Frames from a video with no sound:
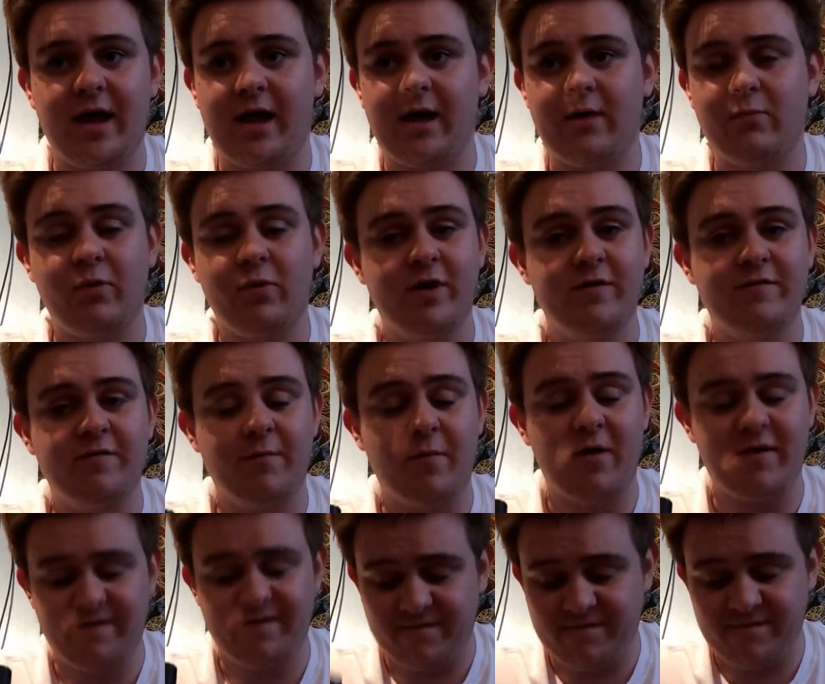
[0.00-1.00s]
one of
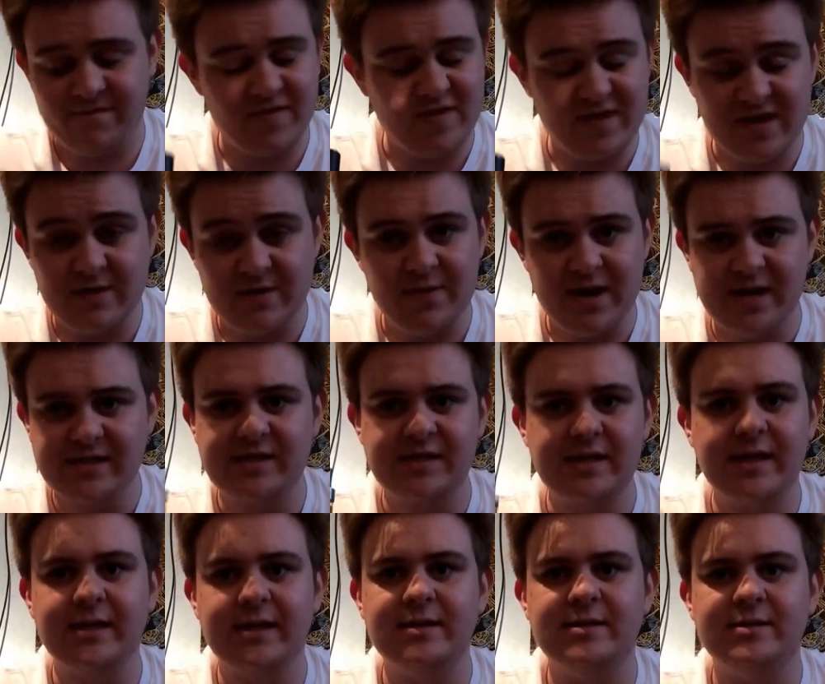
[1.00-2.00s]
the best
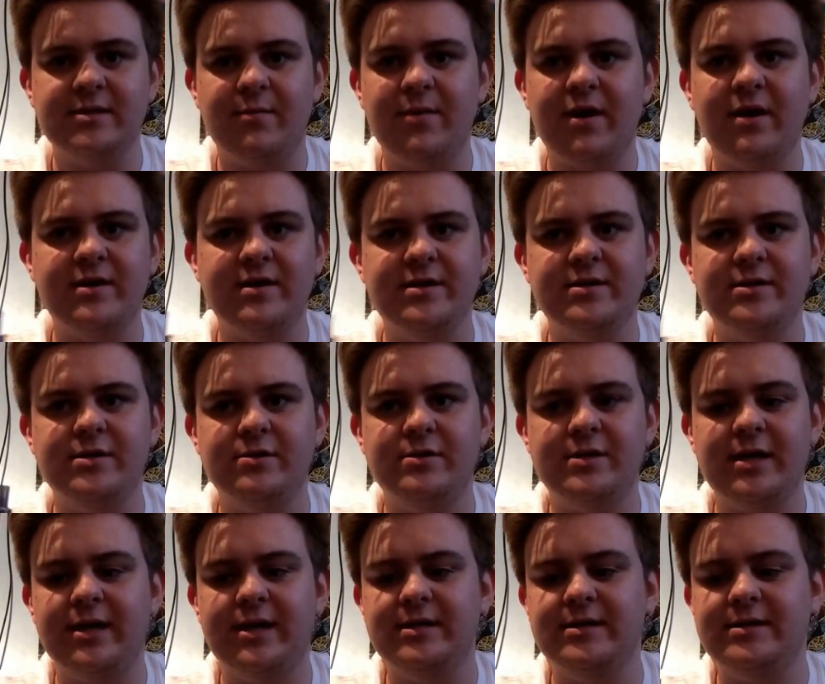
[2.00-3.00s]
things about these new
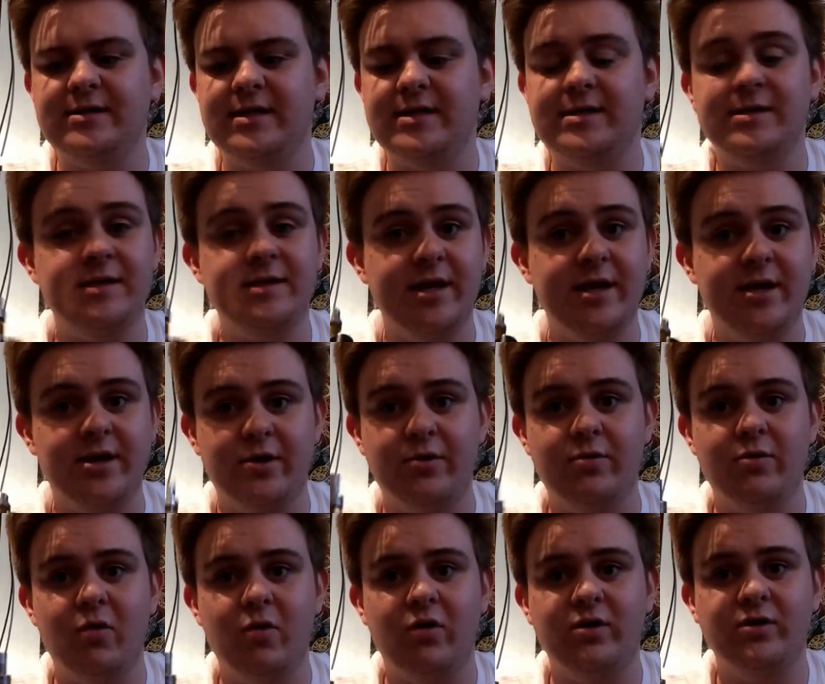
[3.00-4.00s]
tanks is the new
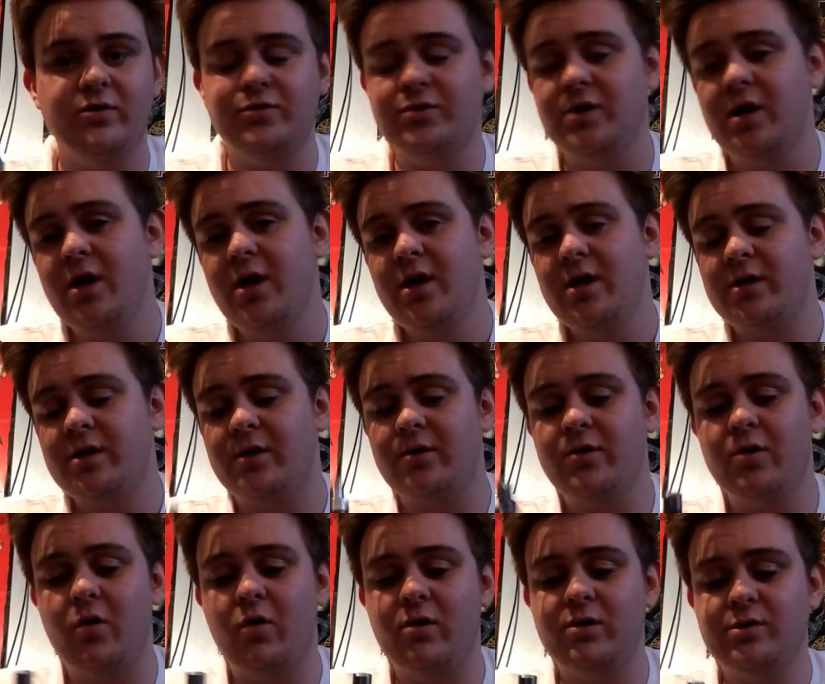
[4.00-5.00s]
coils. The new
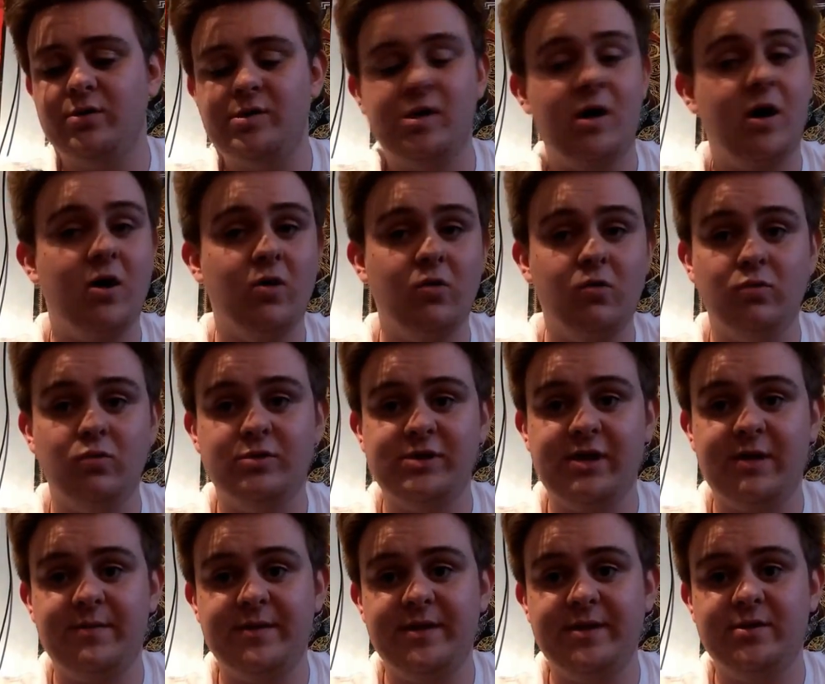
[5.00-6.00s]
coils are all
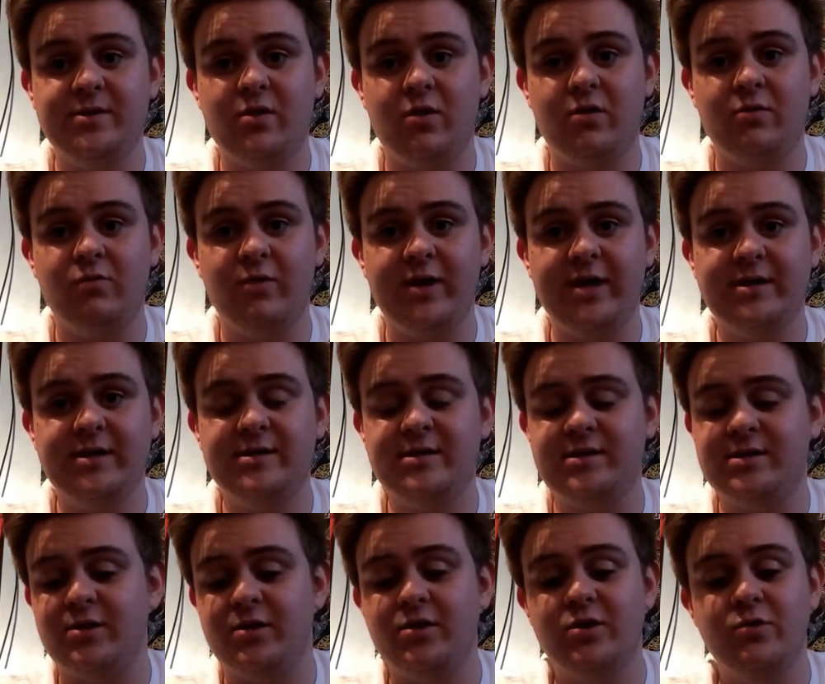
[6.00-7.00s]
Japanese cotton wicks,
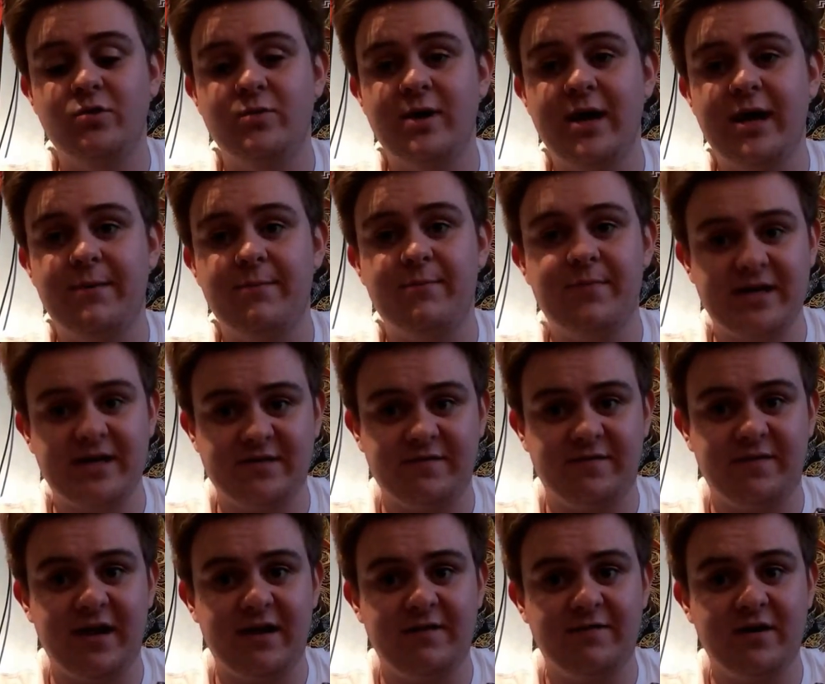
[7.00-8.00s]
so you get better
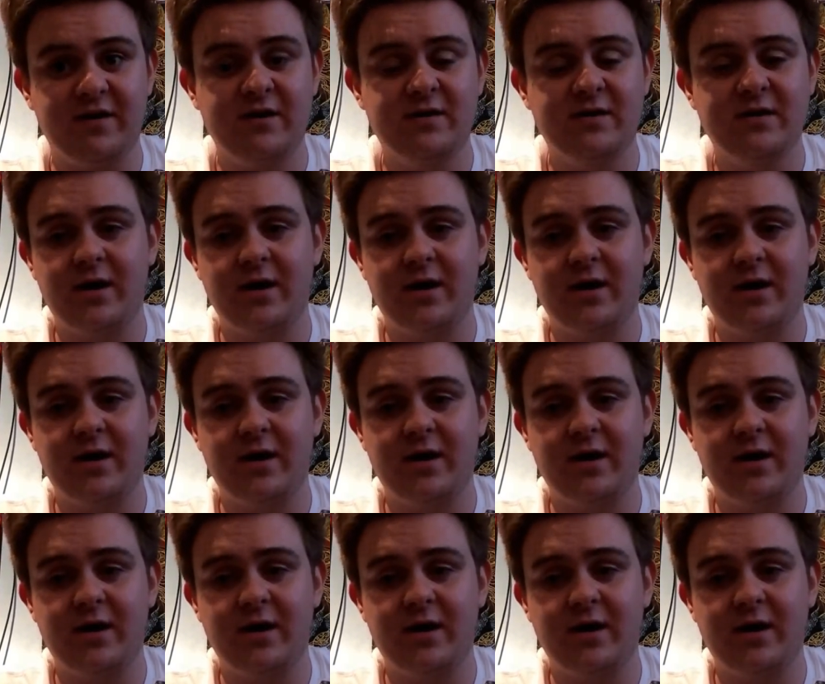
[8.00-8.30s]
flavour,